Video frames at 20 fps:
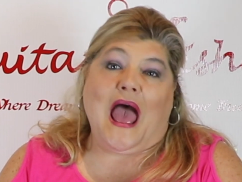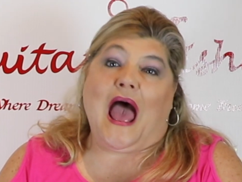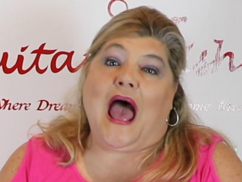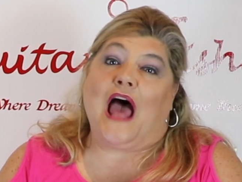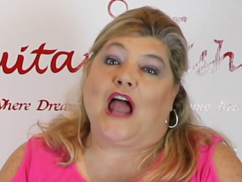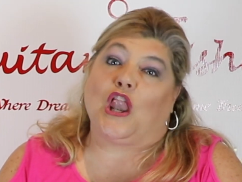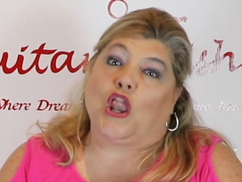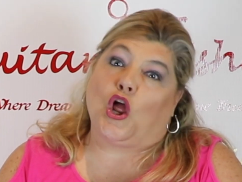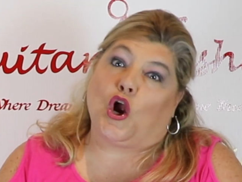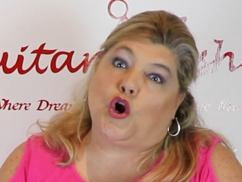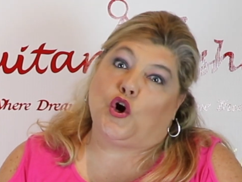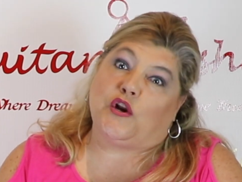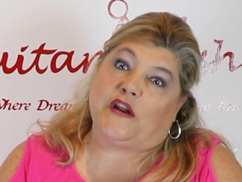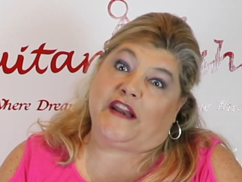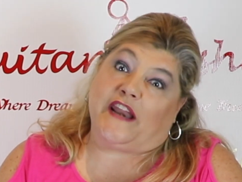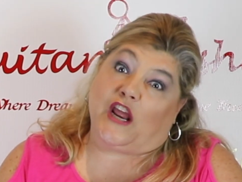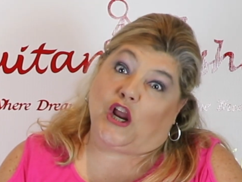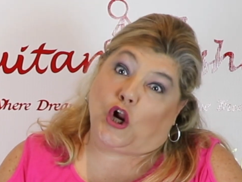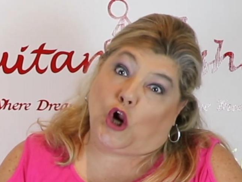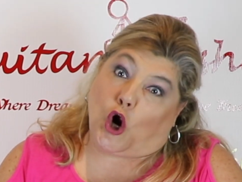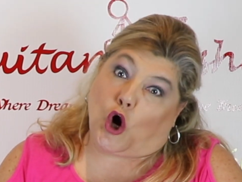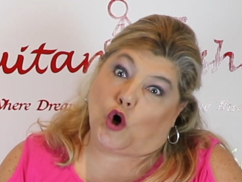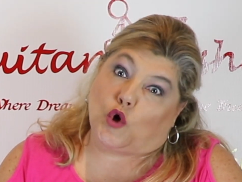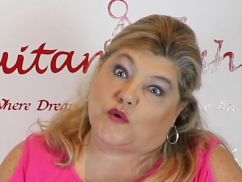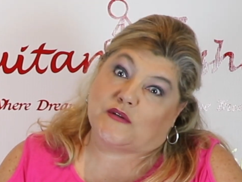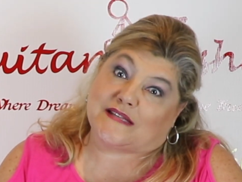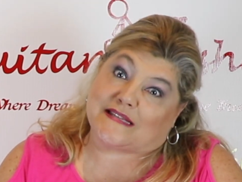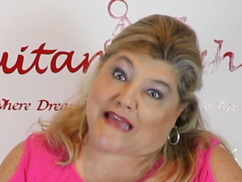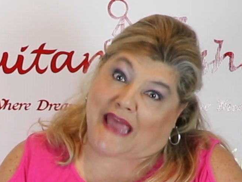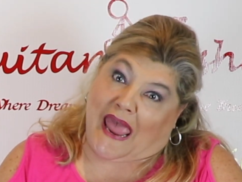I learned it at Girl
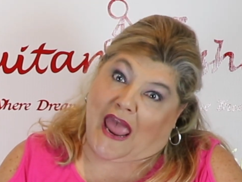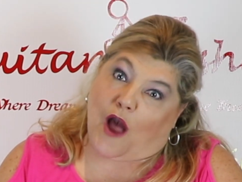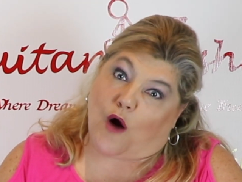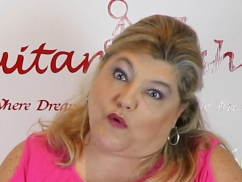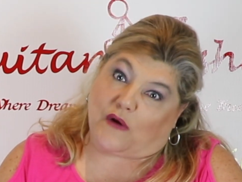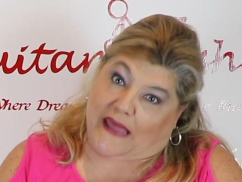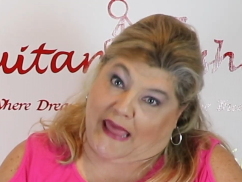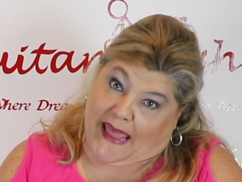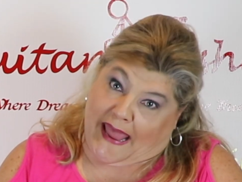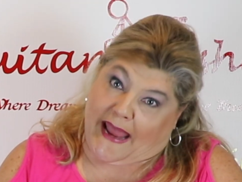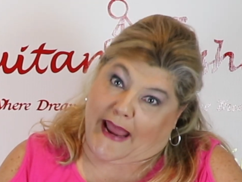Scout. Camp.